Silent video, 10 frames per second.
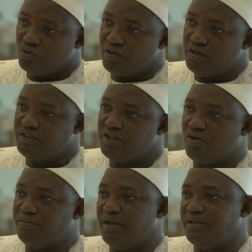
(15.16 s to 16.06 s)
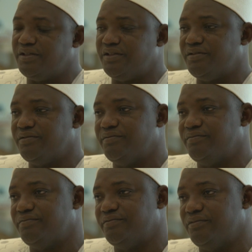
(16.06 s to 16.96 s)
Under these circumstances,
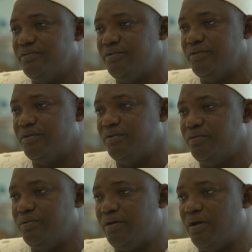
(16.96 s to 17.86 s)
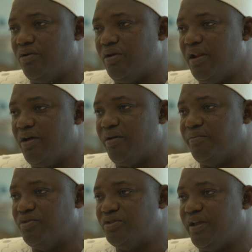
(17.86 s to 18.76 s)
we cannot allow
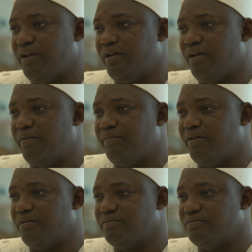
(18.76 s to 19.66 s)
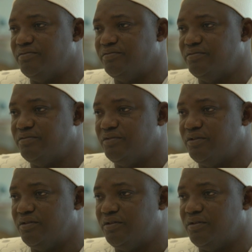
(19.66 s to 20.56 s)
him to stay in the Gambia.
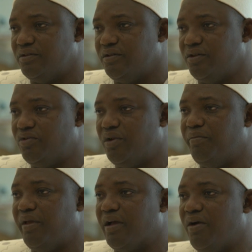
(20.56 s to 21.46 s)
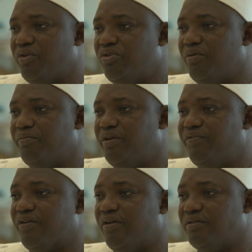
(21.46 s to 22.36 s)
It will make our job
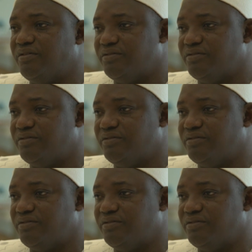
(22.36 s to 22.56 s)
difficult.